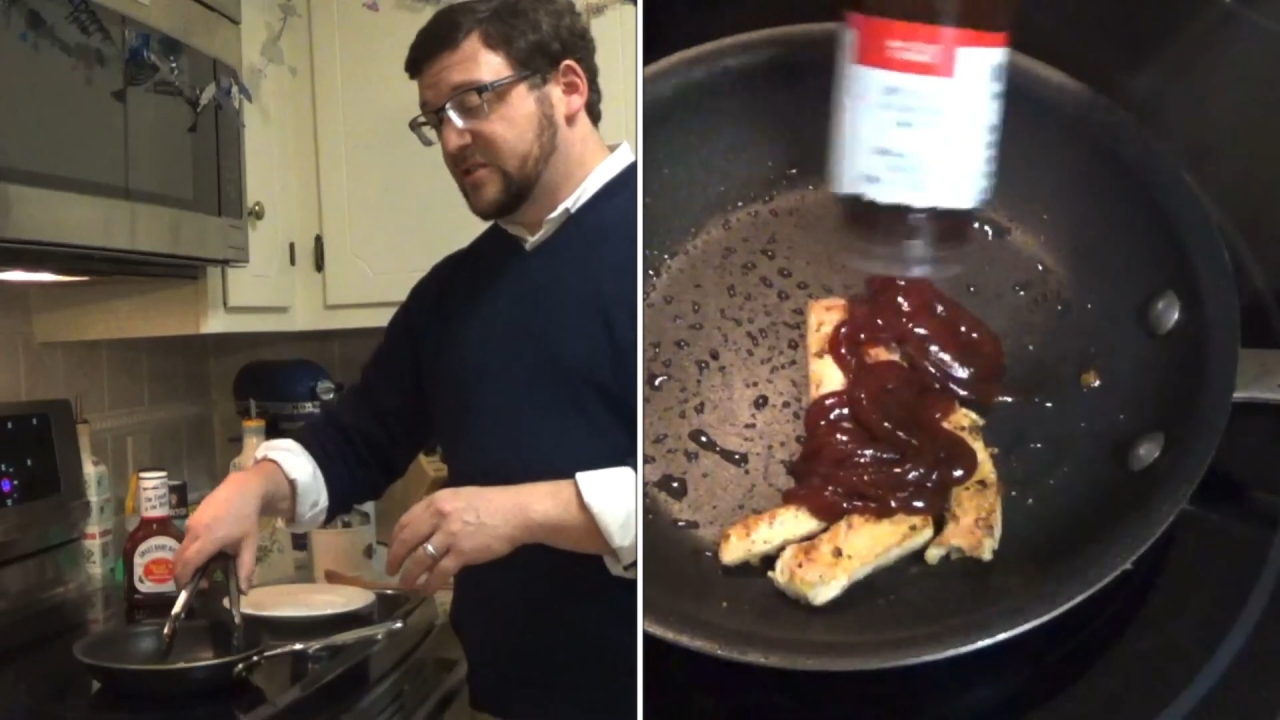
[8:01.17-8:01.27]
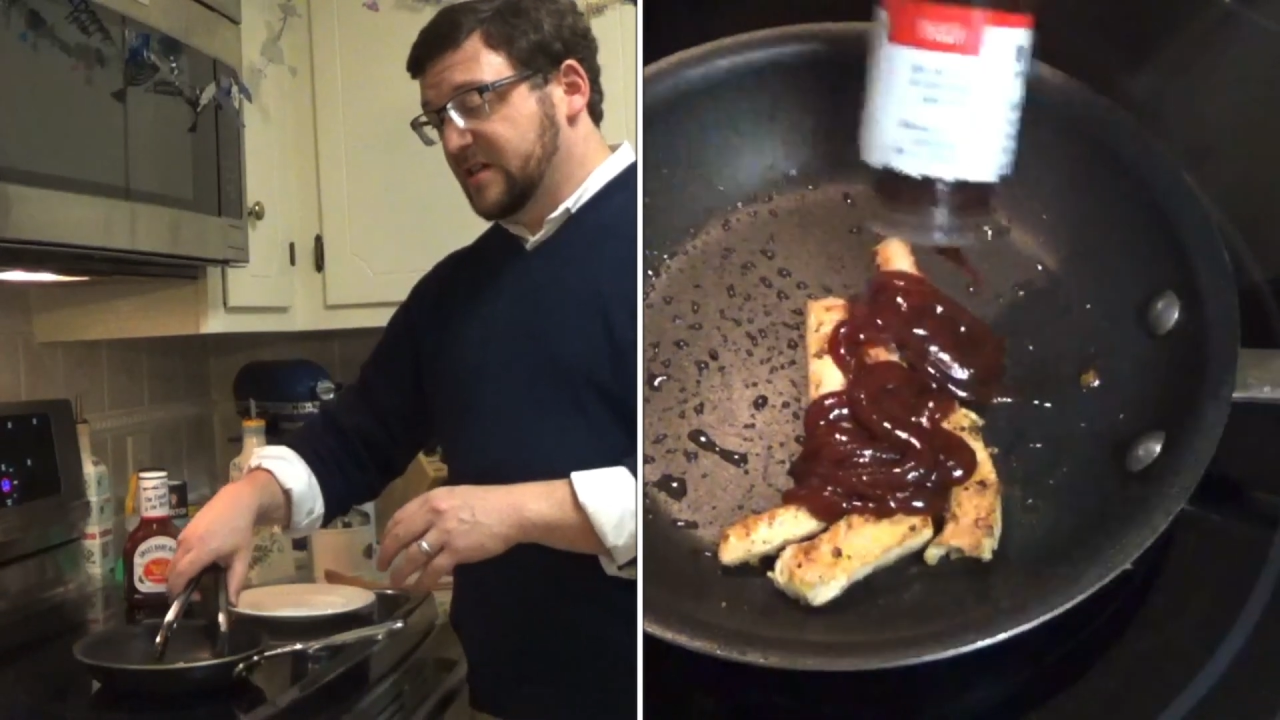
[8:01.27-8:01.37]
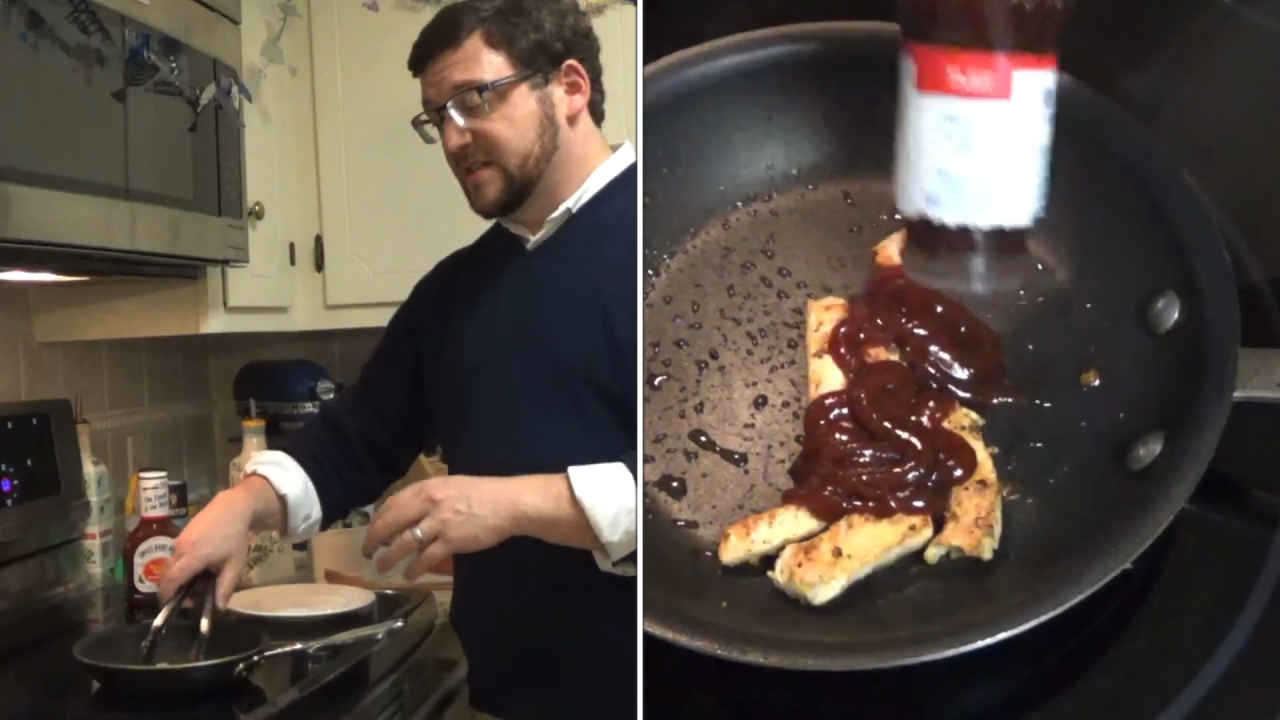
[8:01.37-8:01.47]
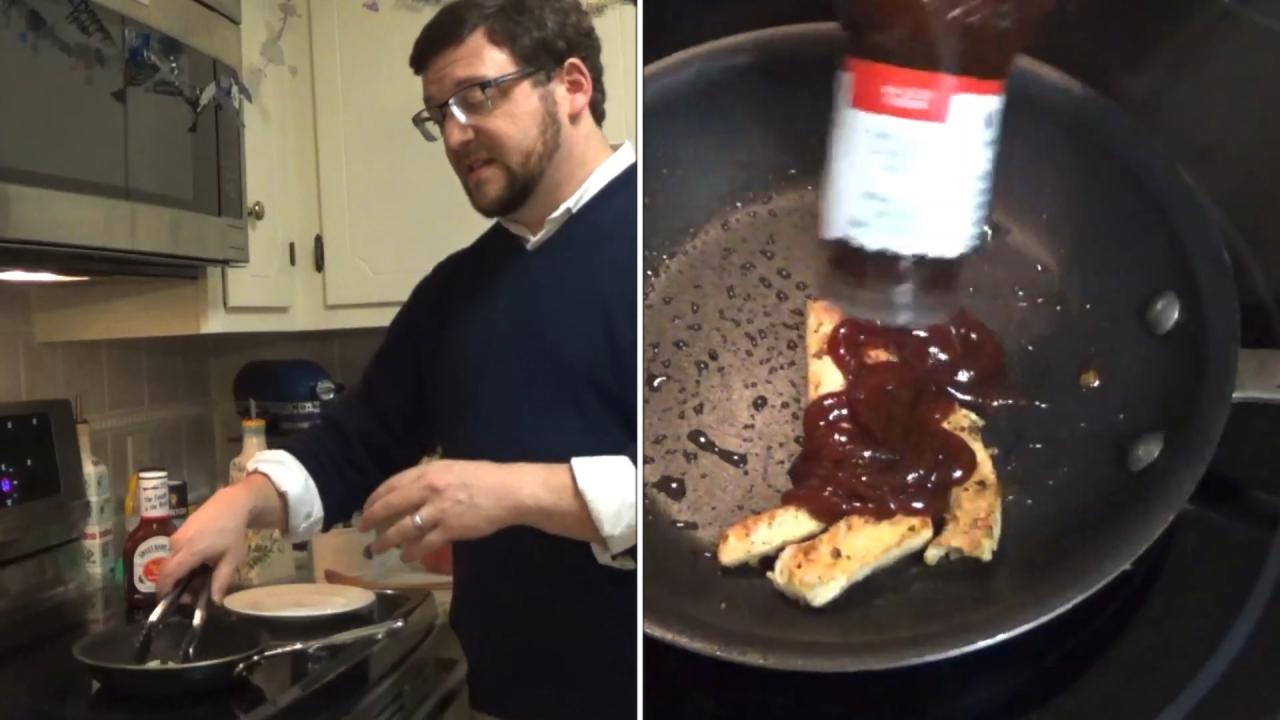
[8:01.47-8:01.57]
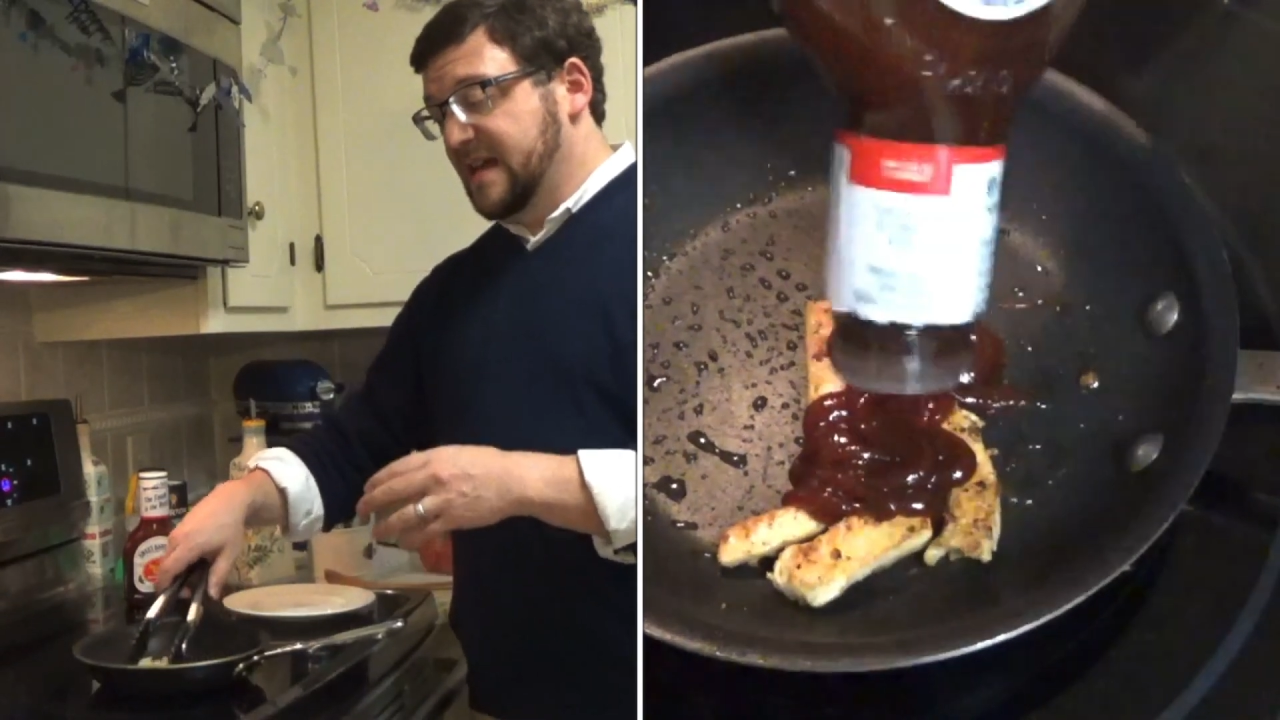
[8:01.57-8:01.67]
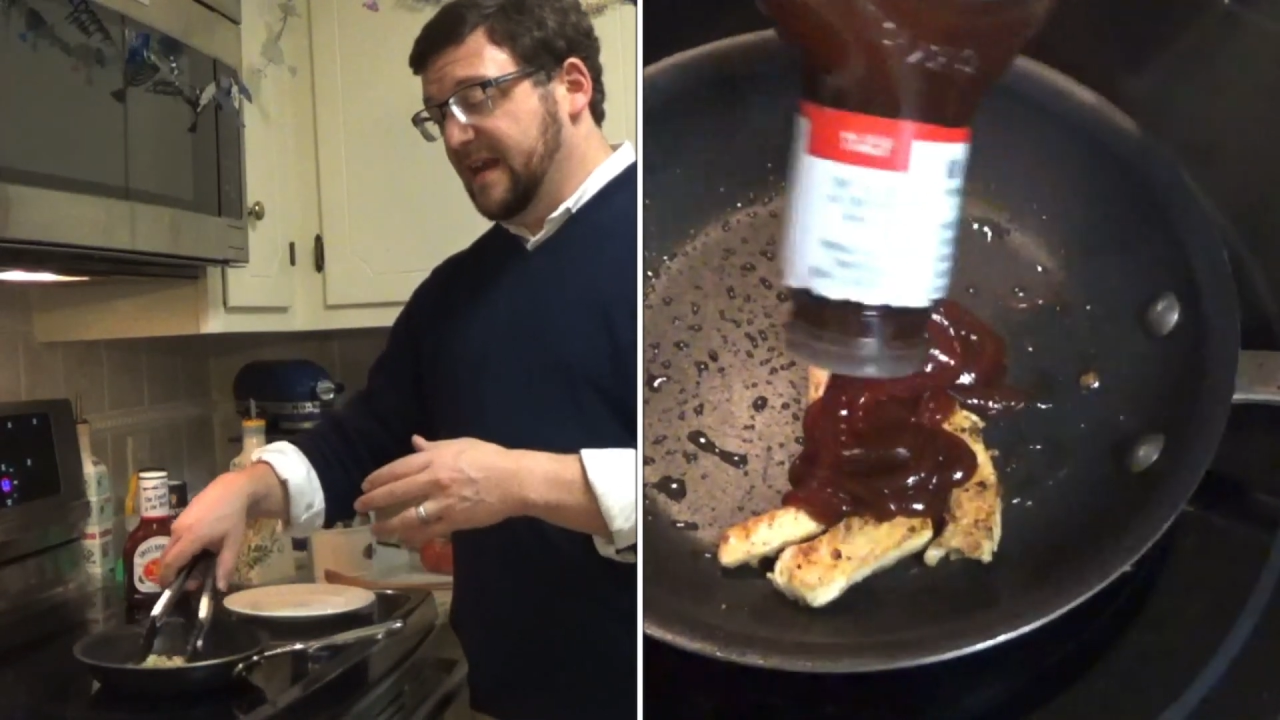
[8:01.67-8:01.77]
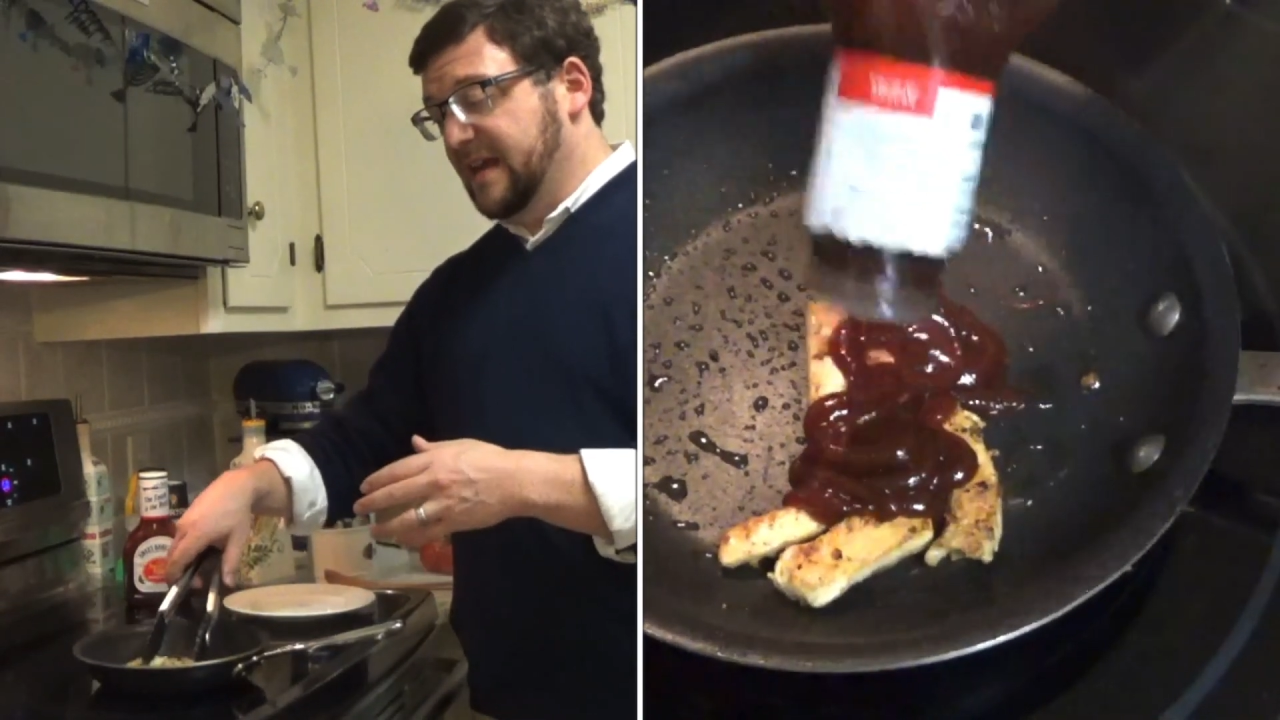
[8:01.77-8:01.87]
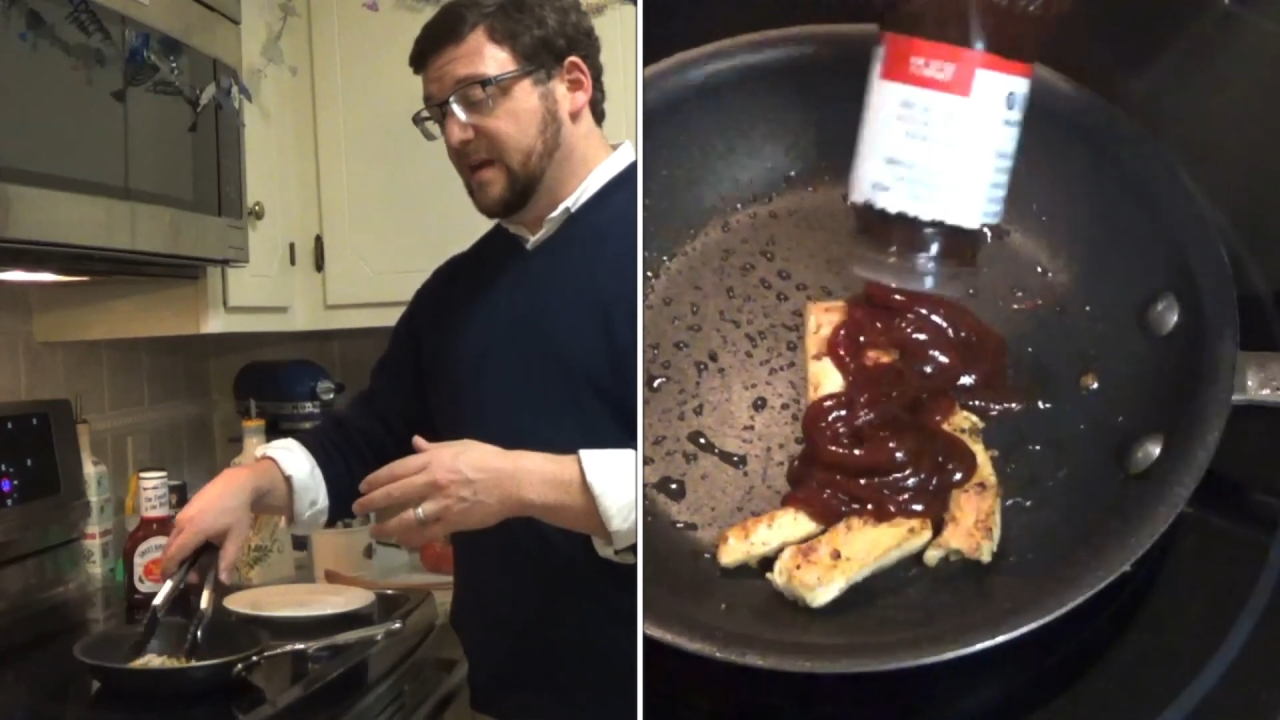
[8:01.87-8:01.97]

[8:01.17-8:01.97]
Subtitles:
just getting it